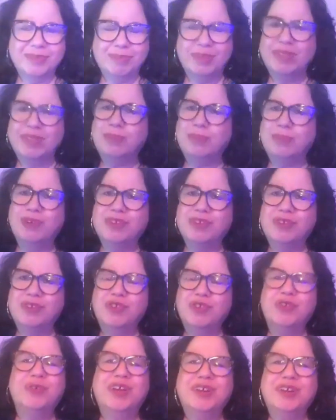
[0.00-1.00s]
but the personal
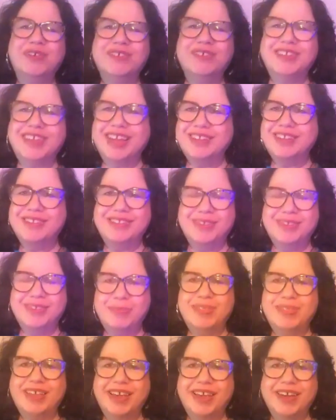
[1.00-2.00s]
trainer gets them
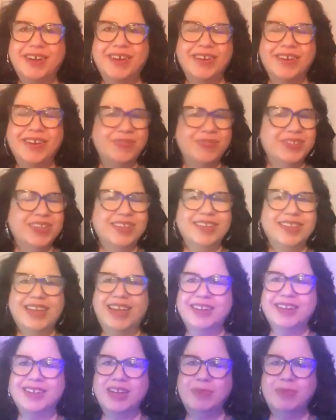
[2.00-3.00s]
there
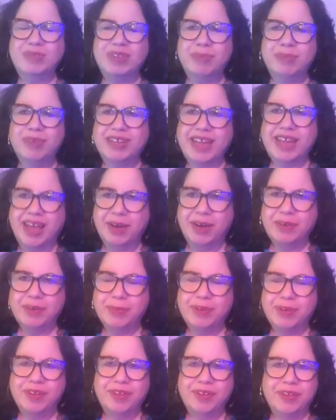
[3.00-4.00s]
and keeps them
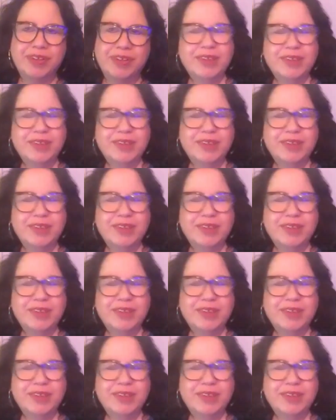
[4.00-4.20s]
accountable.